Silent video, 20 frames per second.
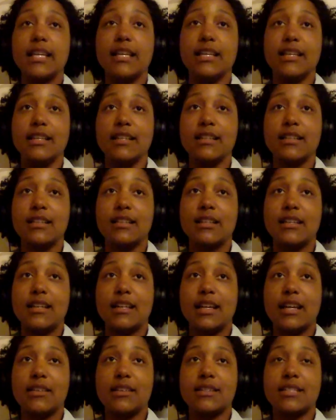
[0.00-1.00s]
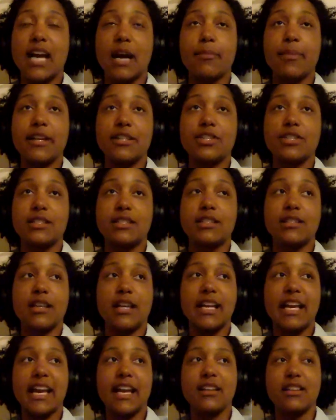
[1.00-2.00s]
day, on the top,
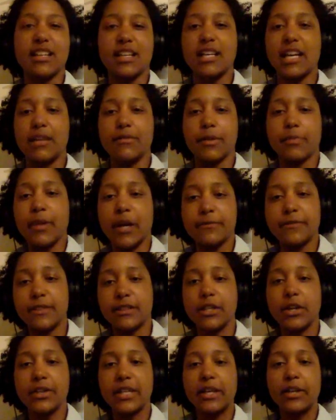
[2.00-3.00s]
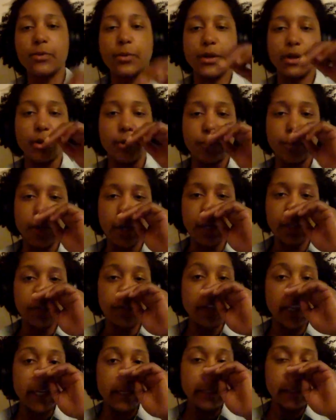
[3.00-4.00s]
I had the kind of a puffy coat I'd wear over all
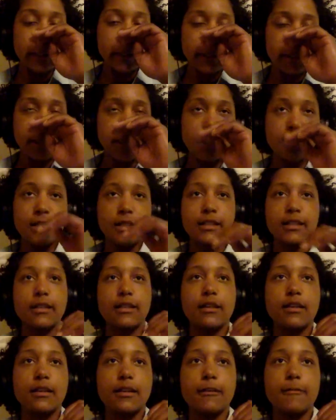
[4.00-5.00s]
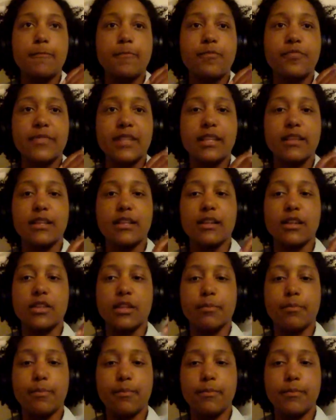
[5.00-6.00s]
of that. And then on the